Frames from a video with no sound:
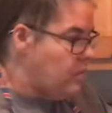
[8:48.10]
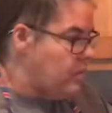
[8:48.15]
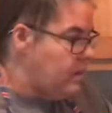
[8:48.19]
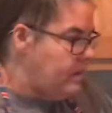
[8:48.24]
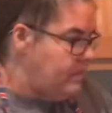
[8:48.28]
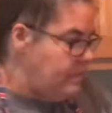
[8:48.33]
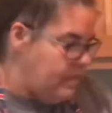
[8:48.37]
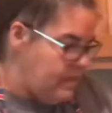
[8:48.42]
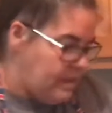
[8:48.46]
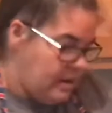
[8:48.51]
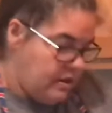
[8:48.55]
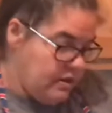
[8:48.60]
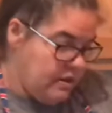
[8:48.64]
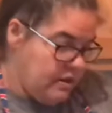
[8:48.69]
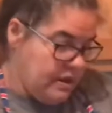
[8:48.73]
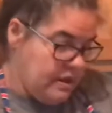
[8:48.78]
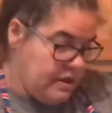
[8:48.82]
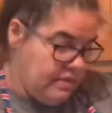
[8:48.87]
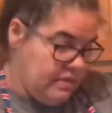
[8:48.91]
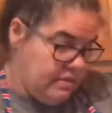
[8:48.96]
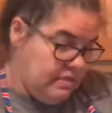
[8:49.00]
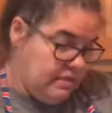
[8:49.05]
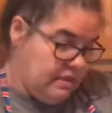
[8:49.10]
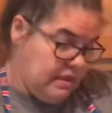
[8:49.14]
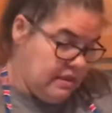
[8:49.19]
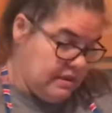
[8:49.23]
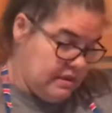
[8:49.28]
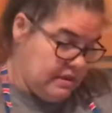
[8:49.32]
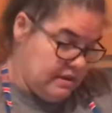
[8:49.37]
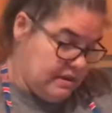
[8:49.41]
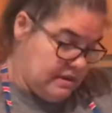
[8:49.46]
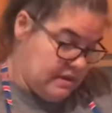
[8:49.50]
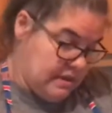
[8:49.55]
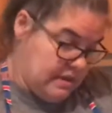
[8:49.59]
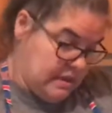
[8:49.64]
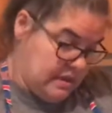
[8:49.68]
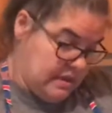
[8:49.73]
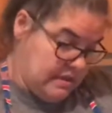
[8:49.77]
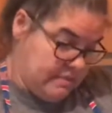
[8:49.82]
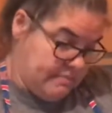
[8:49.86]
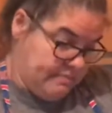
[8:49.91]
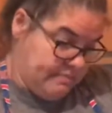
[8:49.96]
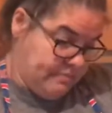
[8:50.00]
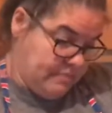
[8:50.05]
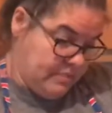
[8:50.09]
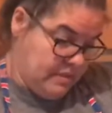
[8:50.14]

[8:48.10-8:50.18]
in there, and then